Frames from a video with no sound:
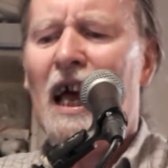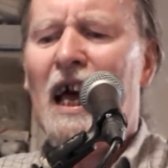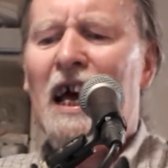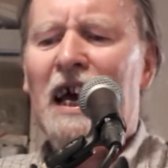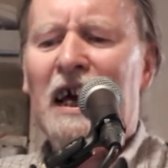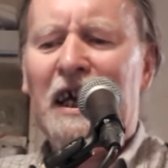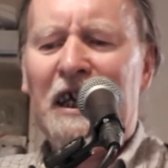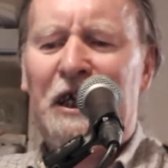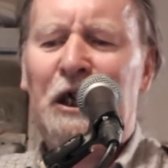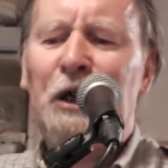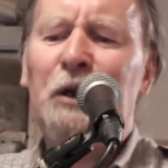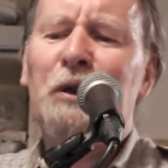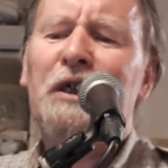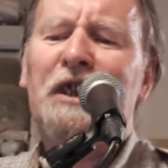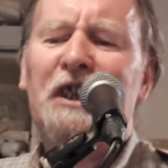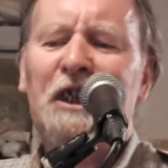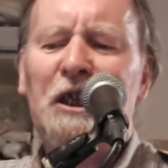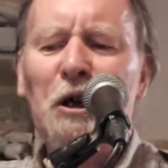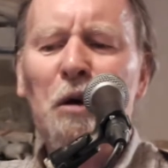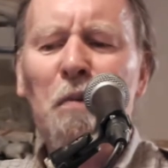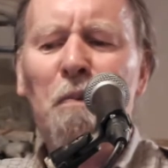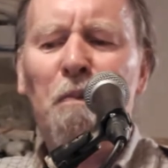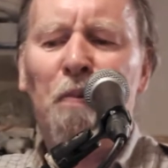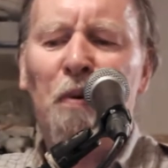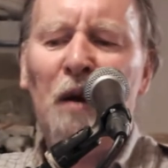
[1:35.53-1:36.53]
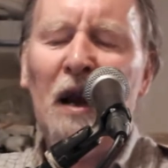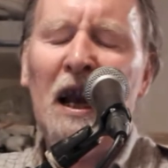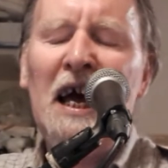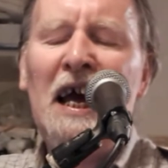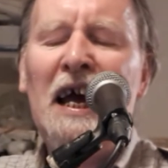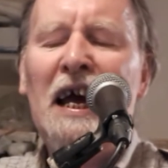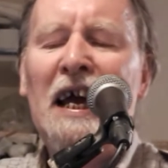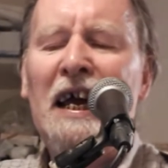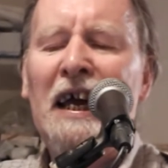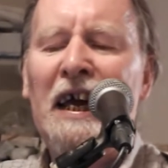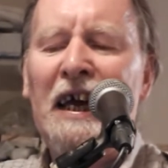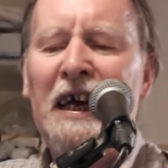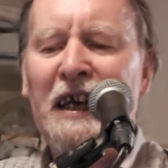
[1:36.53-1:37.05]
Used to
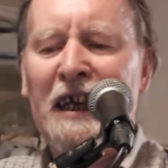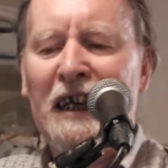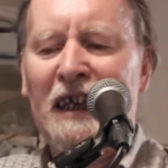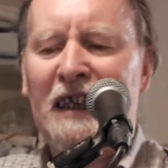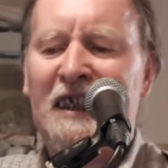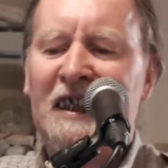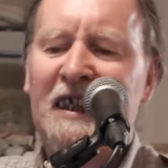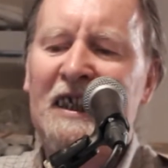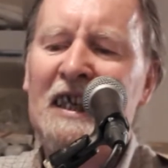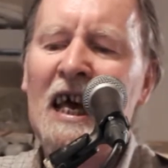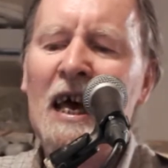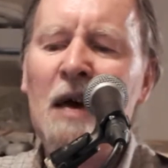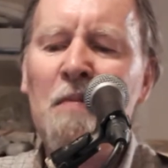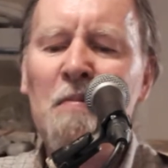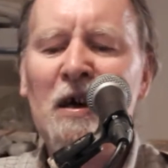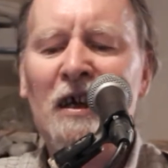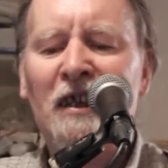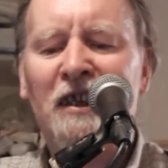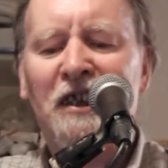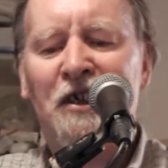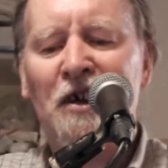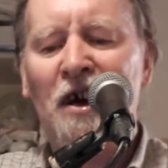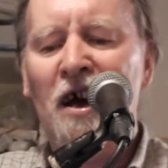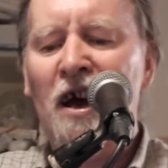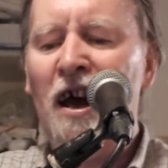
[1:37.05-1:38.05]
play in the cemetery